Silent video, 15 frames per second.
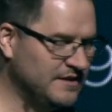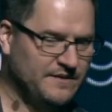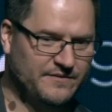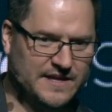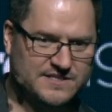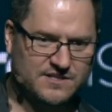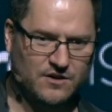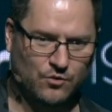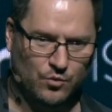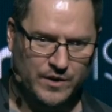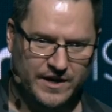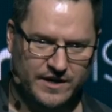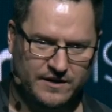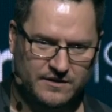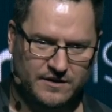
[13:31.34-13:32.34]
that's
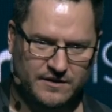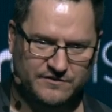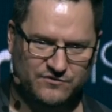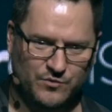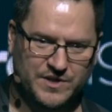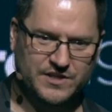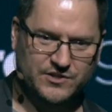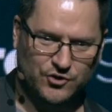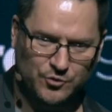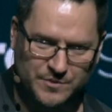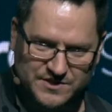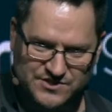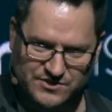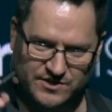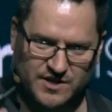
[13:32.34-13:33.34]
aware of when
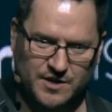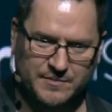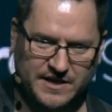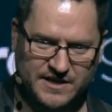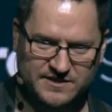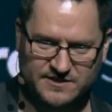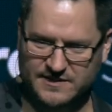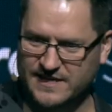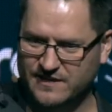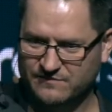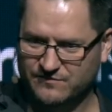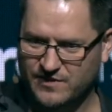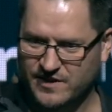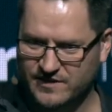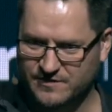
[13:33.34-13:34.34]
humans are coming into that
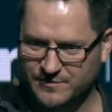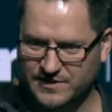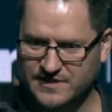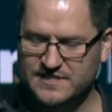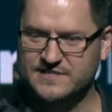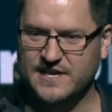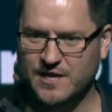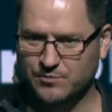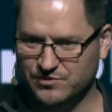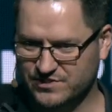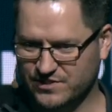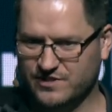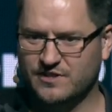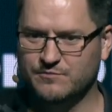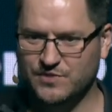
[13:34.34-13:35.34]
environment is able
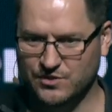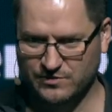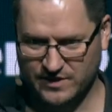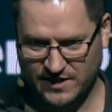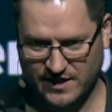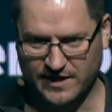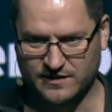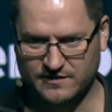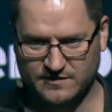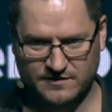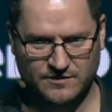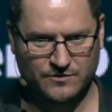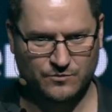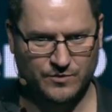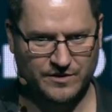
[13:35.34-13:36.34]
to communicate
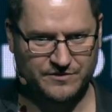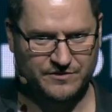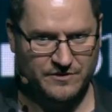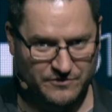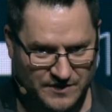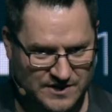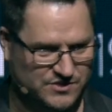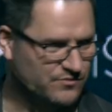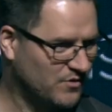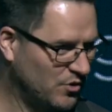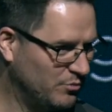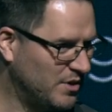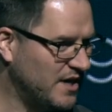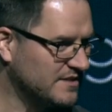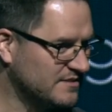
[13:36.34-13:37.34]
with these
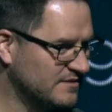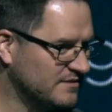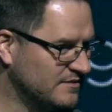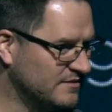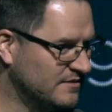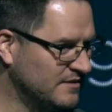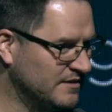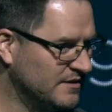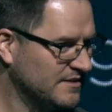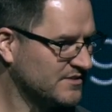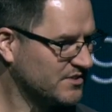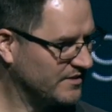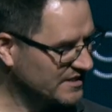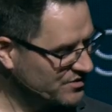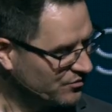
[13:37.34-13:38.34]
robots.
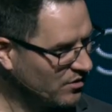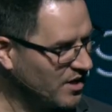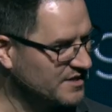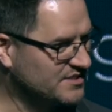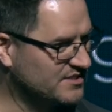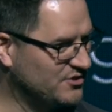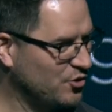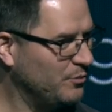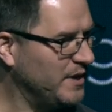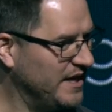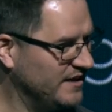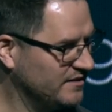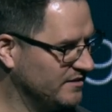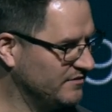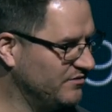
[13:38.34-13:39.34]
So that
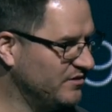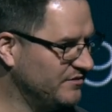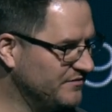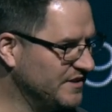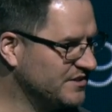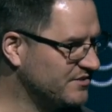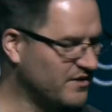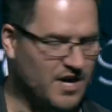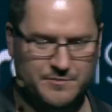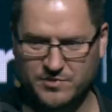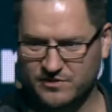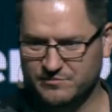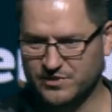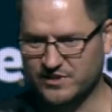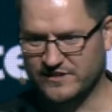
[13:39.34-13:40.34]
cross-domain level of
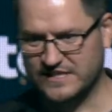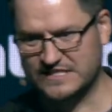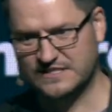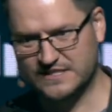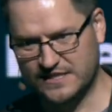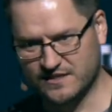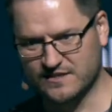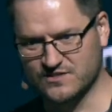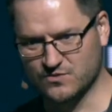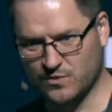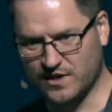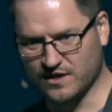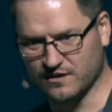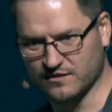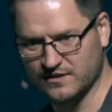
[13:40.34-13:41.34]
interoperability that's needed as
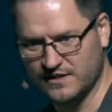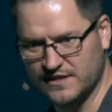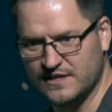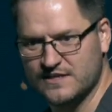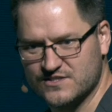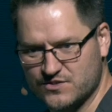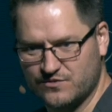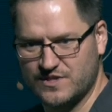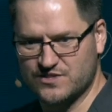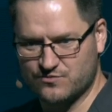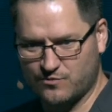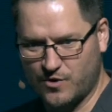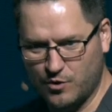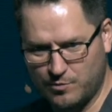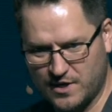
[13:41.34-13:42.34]
well. So these
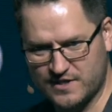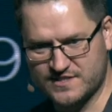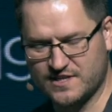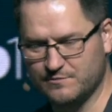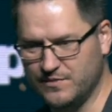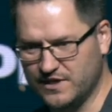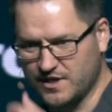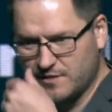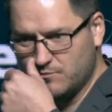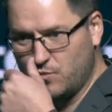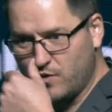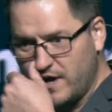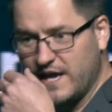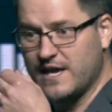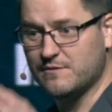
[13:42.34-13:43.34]
robots can become
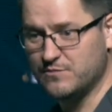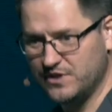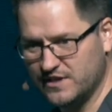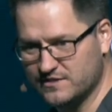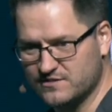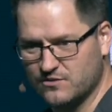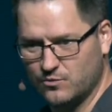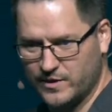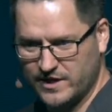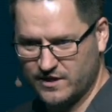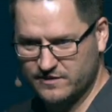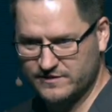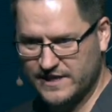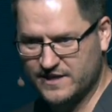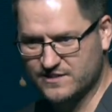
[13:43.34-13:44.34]
more ambient aware
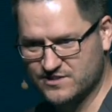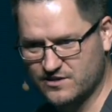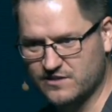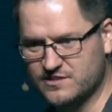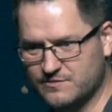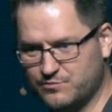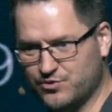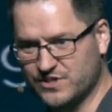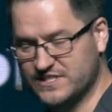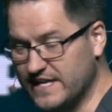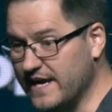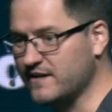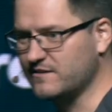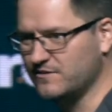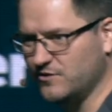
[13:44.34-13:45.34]
and they can start to
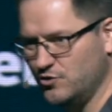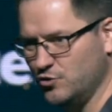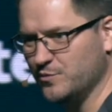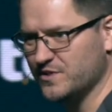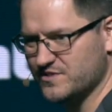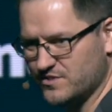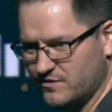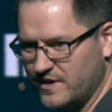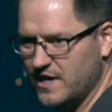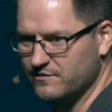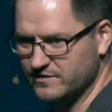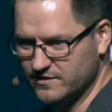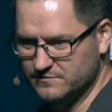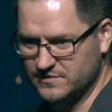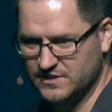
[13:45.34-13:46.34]
protect the humans
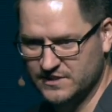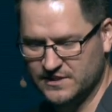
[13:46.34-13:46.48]
around them.